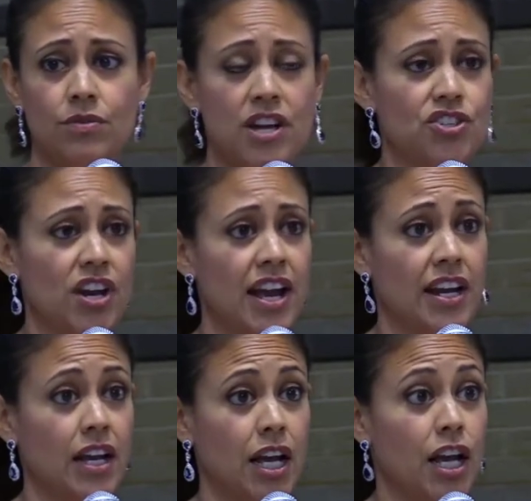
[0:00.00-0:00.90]
Raise your
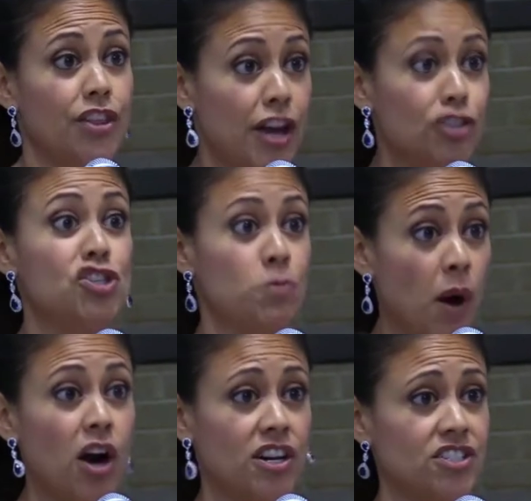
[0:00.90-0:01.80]
hand. They're
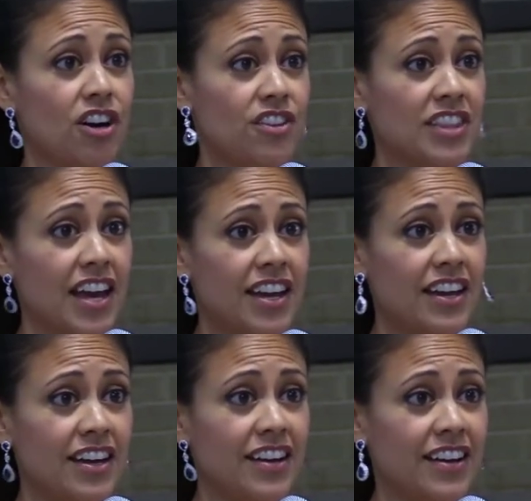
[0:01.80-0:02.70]
smart, aren't
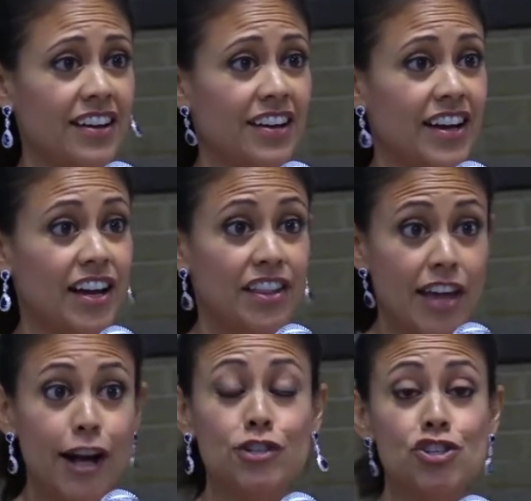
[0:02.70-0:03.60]
they?
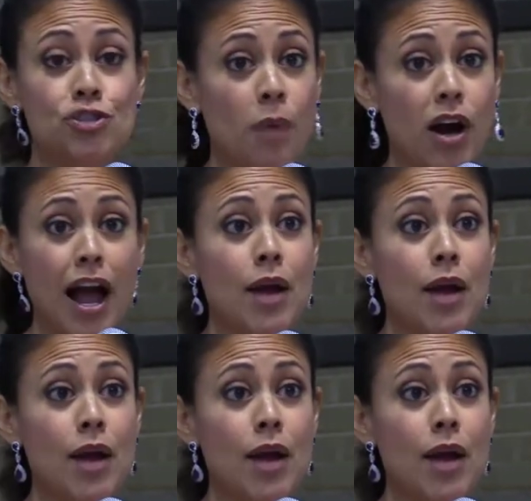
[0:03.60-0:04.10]
They're smart.